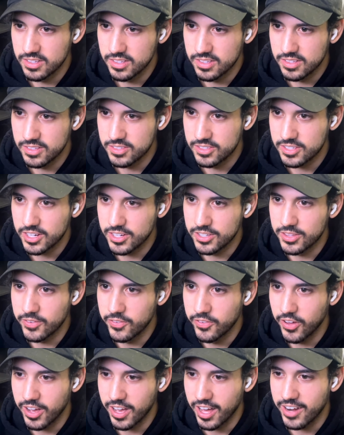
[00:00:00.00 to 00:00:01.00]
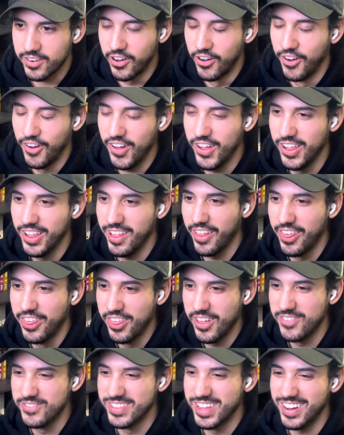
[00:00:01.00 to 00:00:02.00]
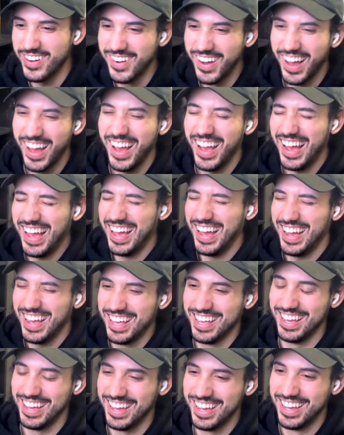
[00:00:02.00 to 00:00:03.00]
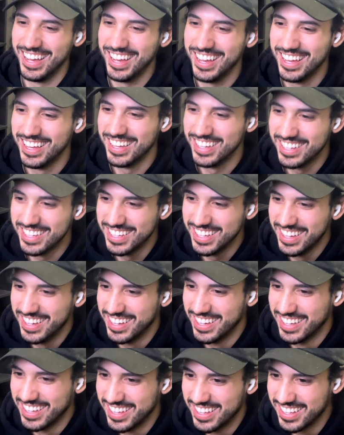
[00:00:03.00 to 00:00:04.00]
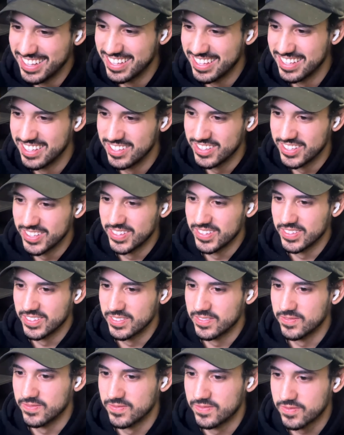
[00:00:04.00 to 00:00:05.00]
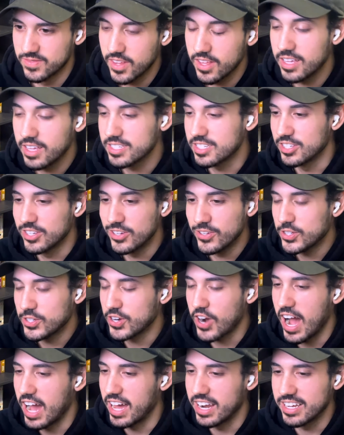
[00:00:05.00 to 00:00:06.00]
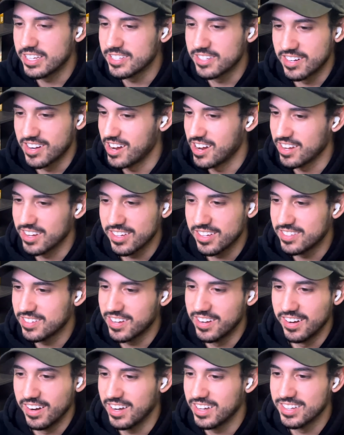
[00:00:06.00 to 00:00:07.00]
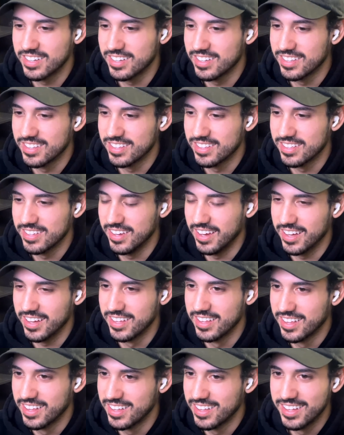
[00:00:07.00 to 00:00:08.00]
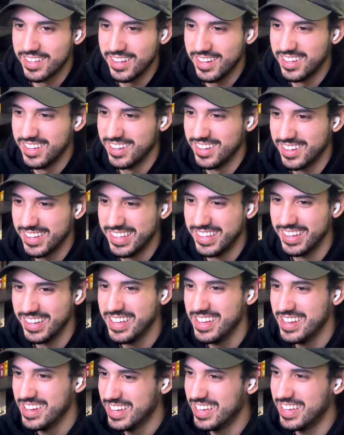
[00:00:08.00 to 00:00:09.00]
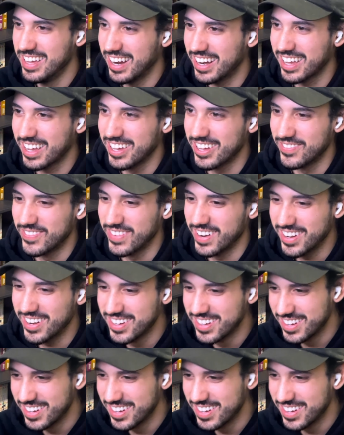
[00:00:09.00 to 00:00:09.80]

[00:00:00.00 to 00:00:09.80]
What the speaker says: Scared the fuck out of all of them now. No, listen, you tried. That's all right. That's all right. Yeah. You're good, bro.